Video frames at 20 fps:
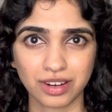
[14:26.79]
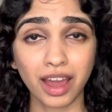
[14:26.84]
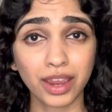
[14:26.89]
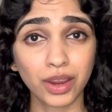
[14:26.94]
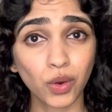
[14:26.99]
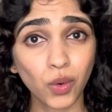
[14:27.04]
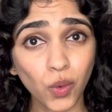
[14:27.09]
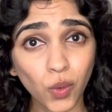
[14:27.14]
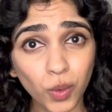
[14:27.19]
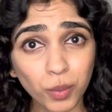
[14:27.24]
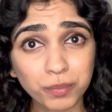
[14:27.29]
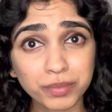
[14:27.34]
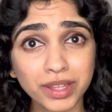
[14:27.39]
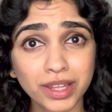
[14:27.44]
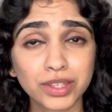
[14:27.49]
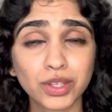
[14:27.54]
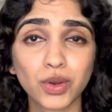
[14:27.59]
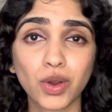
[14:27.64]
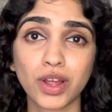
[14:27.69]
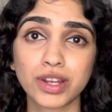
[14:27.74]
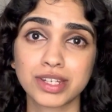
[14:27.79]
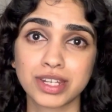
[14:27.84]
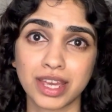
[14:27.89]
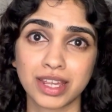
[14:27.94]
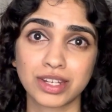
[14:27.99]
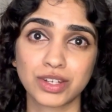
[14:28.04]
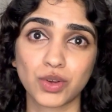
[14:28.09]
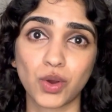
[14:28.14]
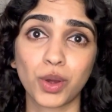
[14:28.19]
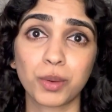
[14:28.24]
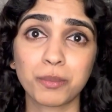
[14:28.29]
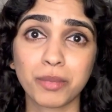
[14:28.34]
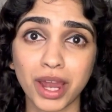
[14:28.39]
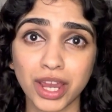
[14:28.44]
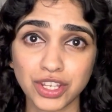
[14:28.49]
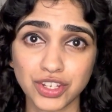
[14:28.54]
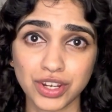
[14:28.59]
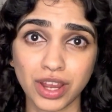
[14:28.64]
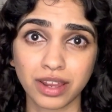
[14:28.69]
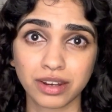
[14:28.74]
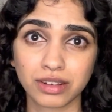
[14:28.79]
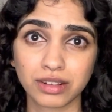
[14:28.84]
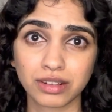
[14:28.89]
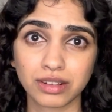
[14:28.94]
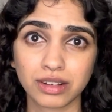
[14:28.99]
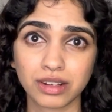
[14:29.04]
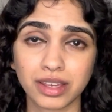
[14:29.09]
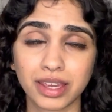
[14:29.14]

I hope that the content on my channel